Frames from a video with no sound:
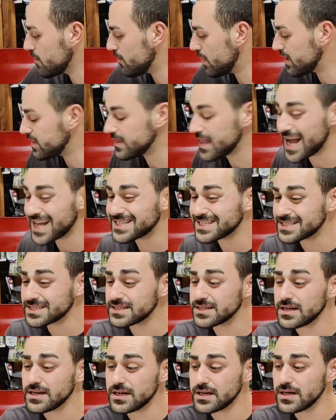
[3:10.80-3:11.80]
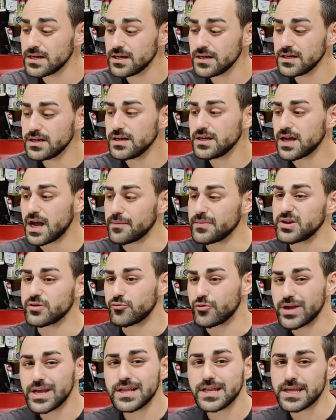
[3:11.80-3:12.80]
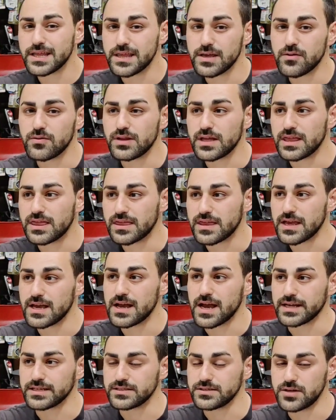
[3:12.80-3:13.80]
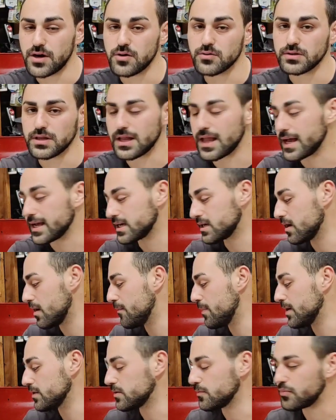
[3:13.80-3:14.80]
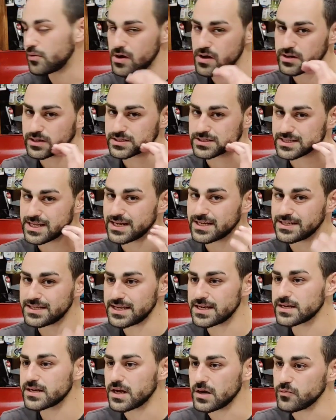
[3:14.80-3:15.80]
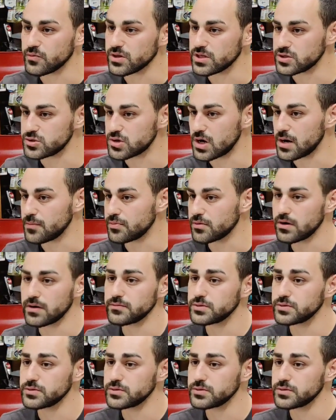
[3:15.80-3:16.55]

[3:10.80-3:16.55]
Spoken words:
But that's, really the only thing I don't like about the product is that it didn't come with the dropper.